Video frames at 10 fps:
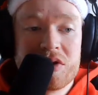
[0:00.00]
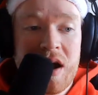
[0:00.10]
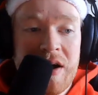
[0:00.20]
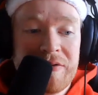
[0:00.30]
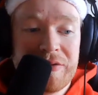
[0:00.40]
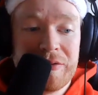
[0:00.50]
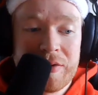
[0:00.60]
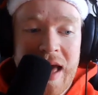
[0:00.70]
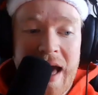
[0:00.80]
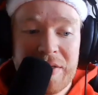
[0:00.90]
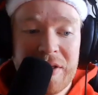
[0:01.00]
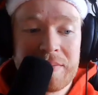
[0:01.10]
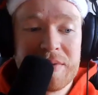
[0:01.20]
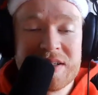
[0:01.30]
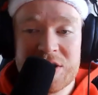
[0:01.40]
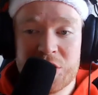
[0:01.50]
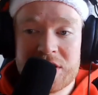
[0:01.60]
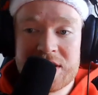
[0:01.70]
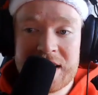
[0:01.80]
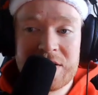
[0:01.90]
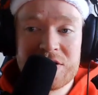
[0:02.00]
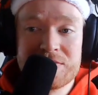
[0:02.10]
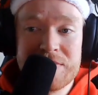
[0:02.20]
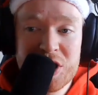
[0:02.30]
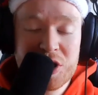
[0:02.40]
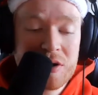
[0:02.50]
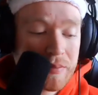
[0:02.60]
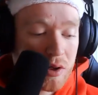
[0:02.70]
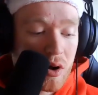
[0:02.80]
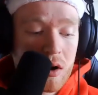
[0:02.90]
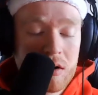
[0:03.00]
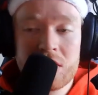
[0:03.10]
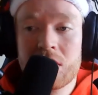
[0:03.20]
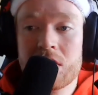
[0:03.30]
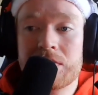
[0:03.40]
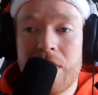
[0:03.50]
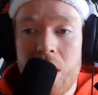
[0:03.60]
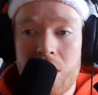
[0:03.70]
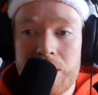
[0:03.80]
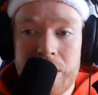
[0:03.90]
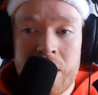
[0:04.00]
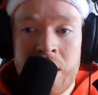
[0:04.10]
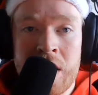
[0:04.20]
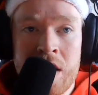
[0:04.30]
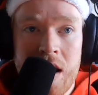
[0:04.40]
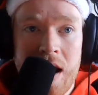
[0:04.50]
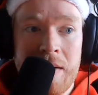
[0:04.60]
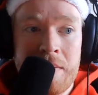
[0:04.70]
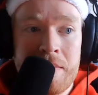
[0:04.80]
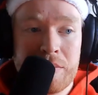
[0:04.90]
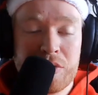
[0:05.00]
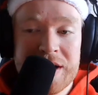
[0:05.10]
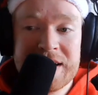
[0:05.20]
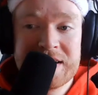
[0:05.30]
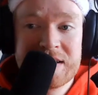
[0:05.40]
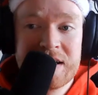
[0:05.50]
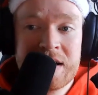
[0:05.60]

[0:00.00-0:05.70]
of Catholic positions. Like, there's bishop, cardinal, pope, priest.